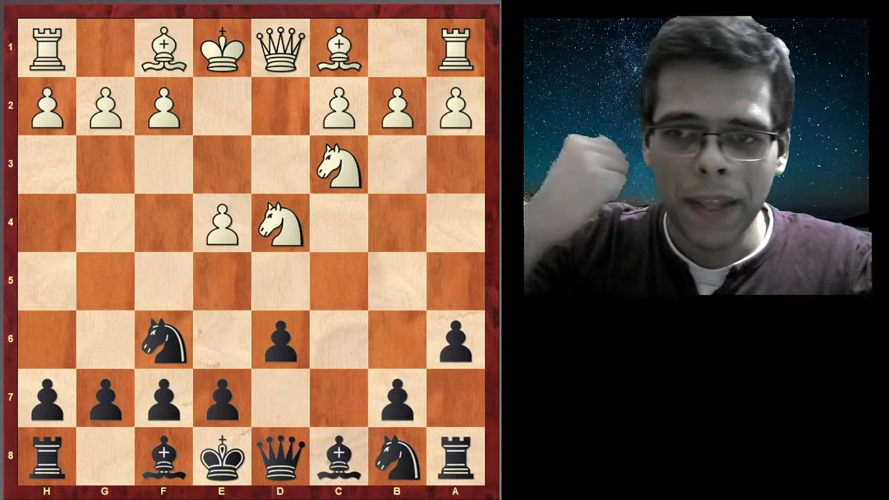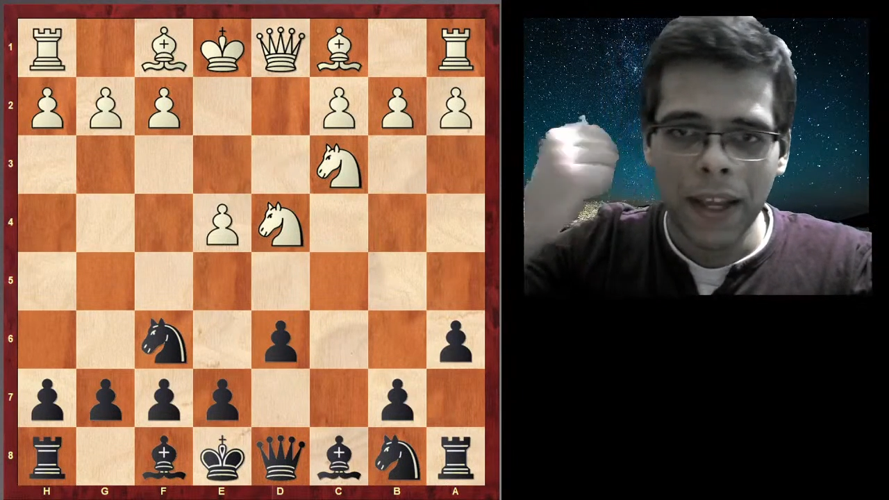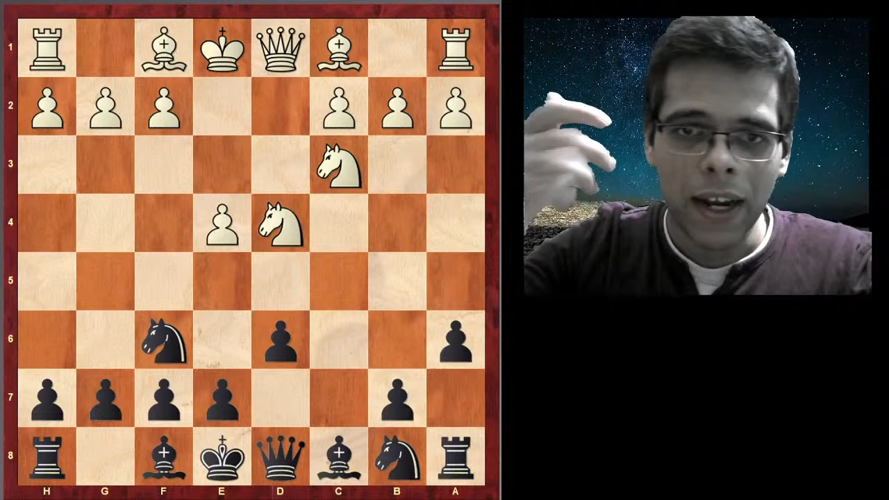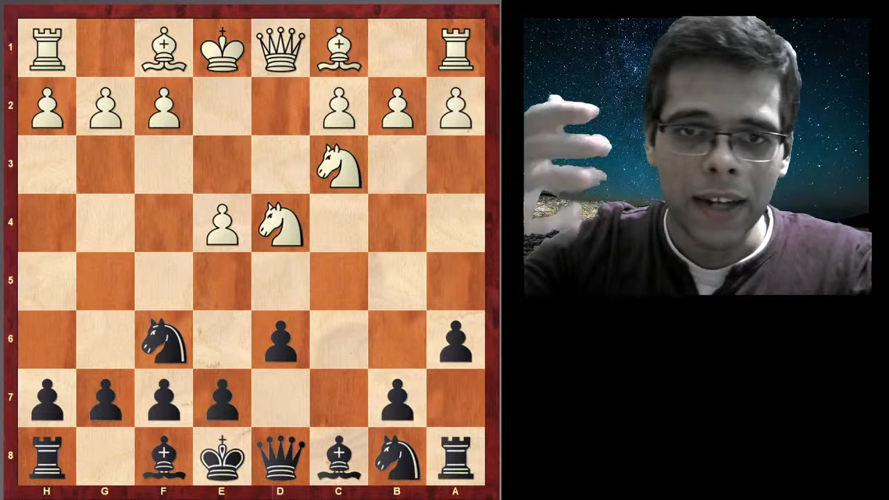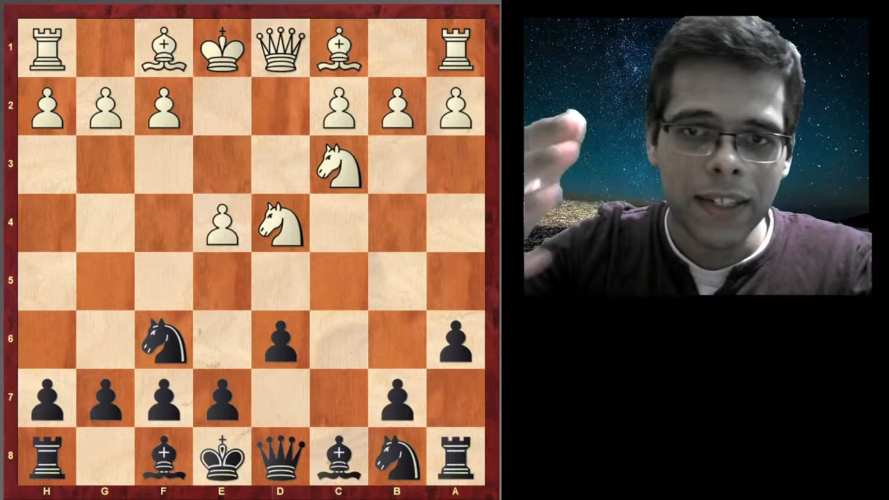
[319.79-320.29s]

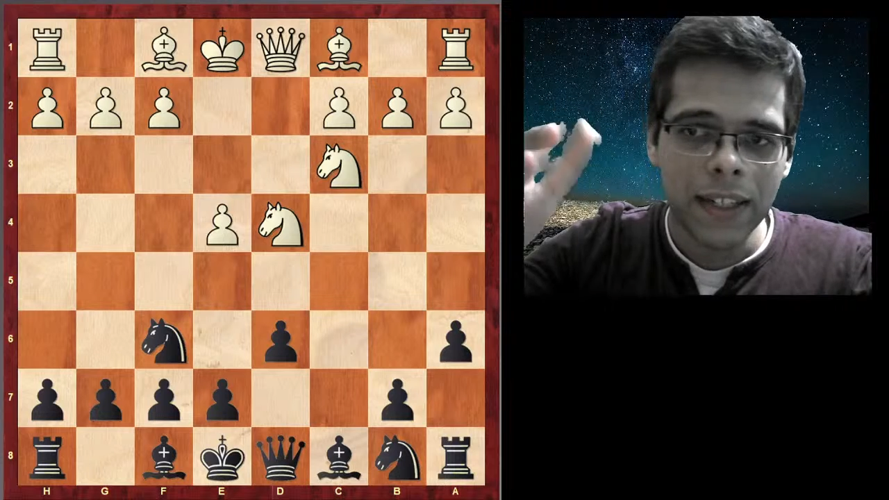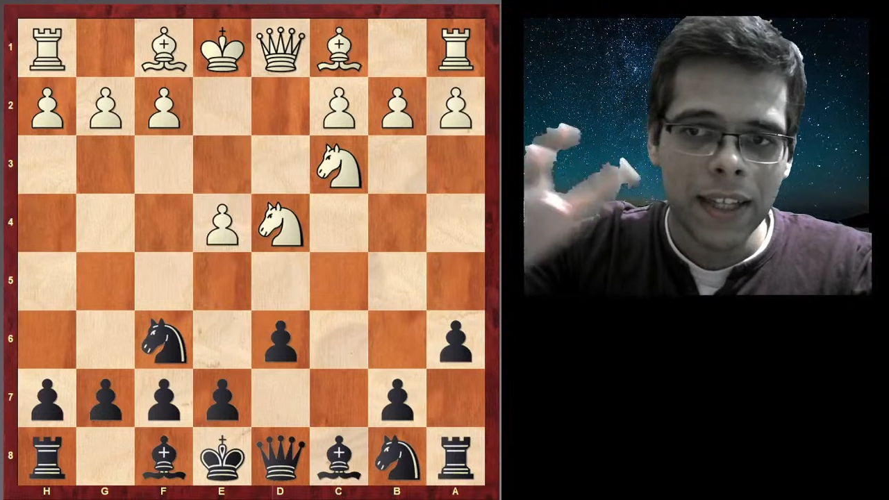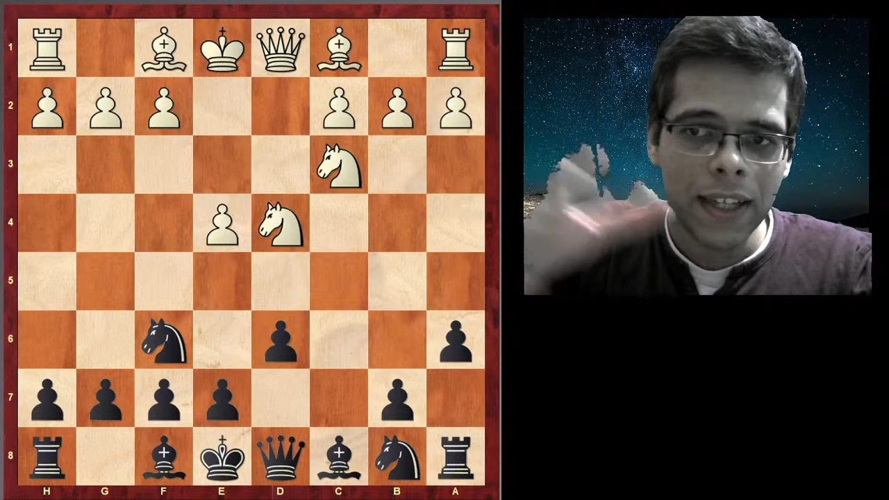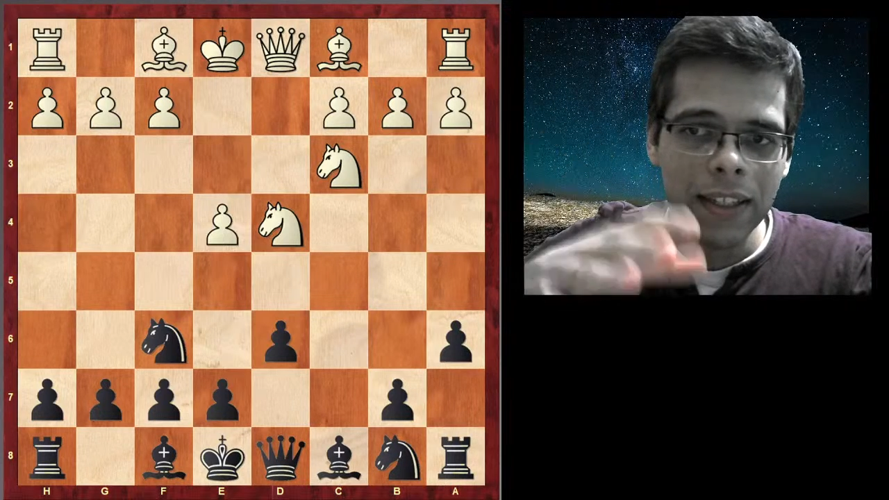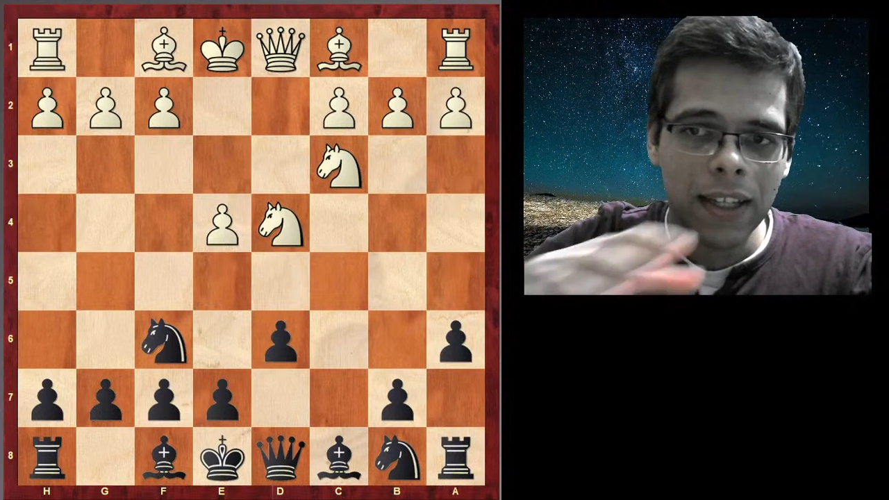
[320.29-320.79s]
Until
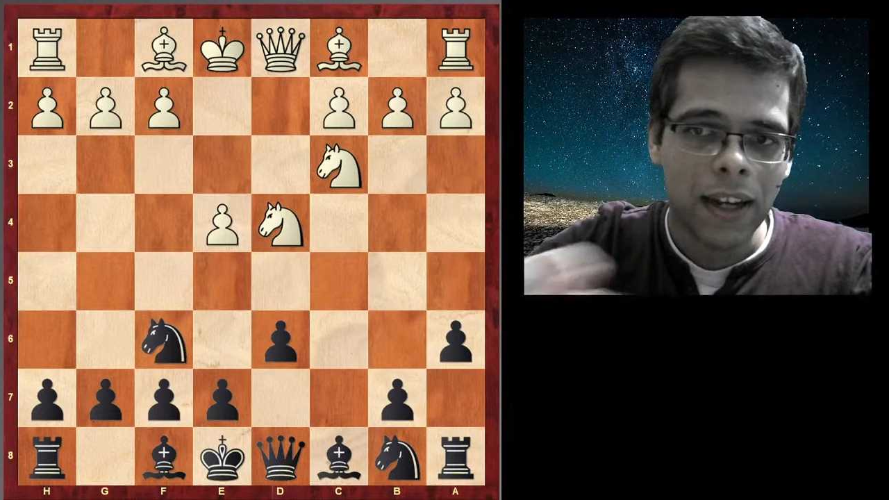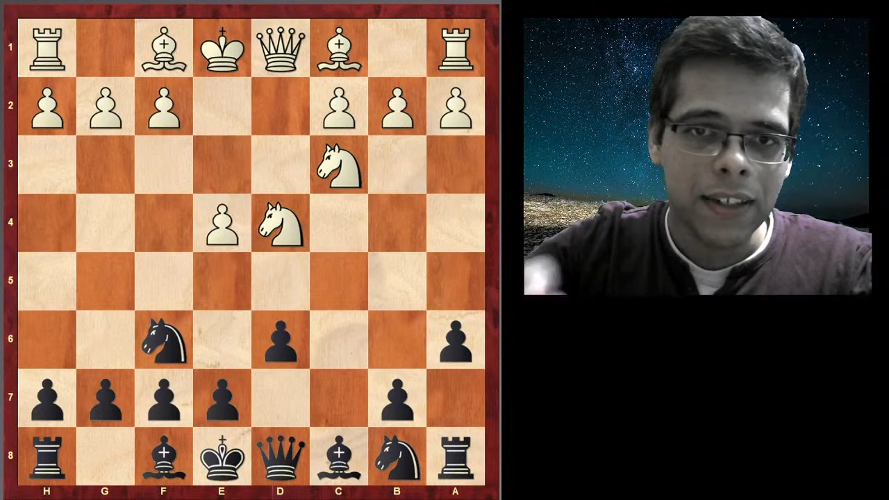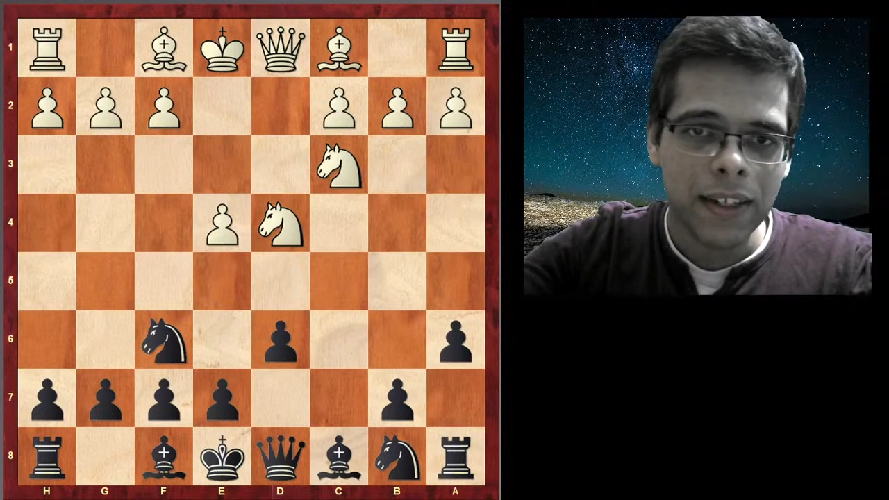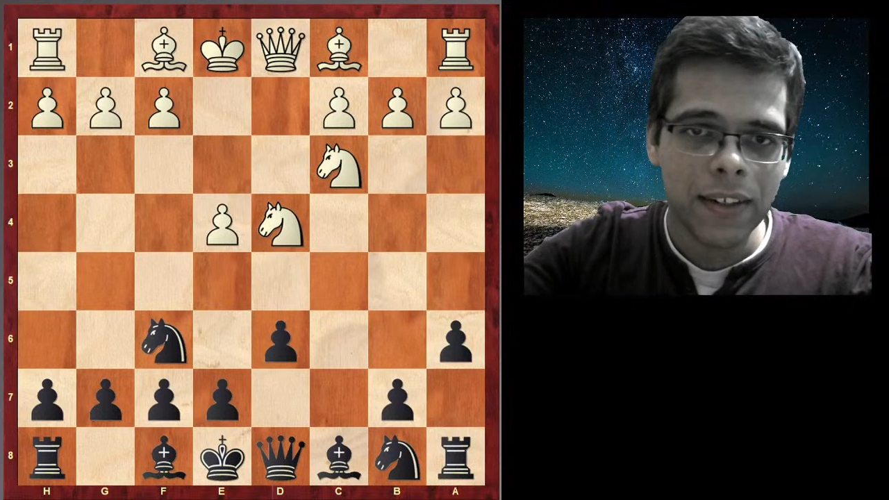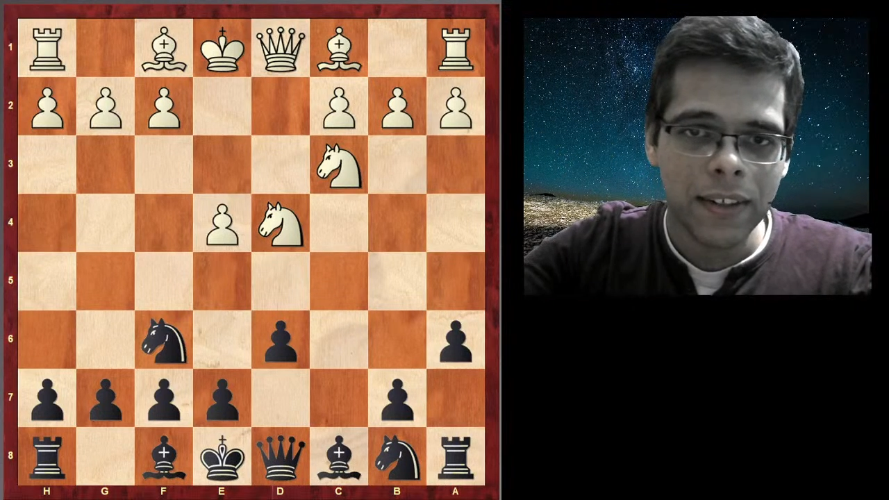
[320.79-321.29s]
then,
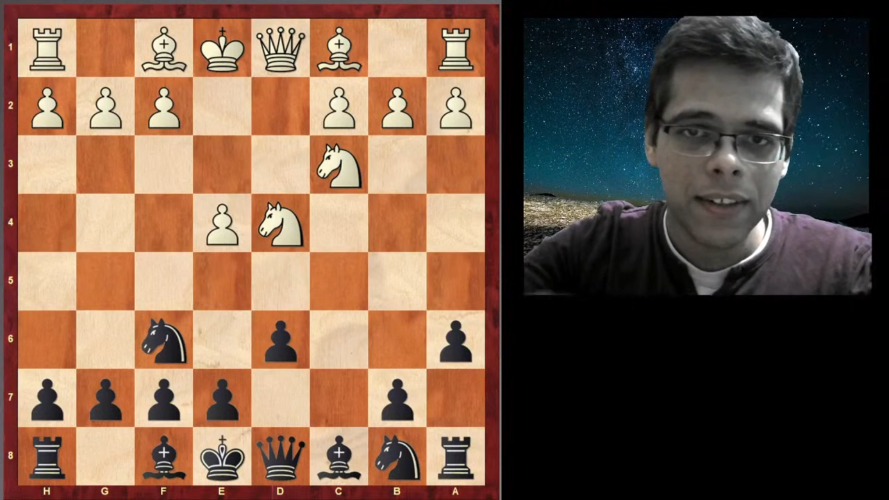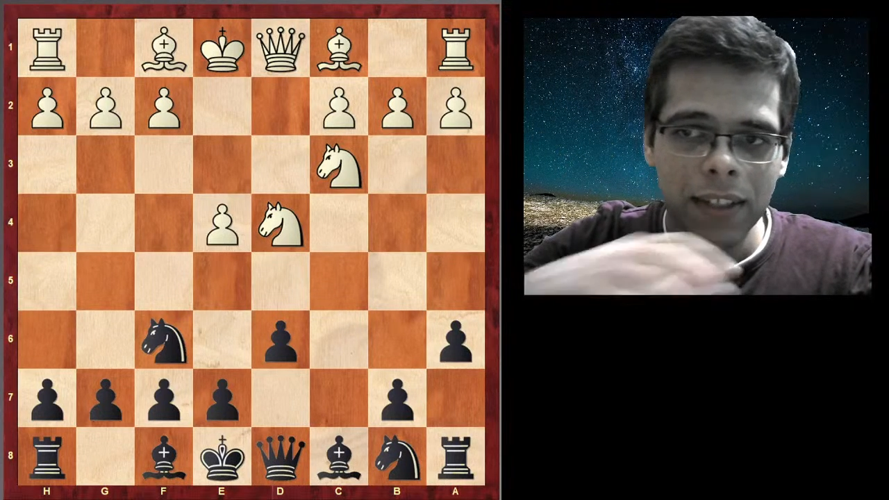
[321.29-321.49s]
until here,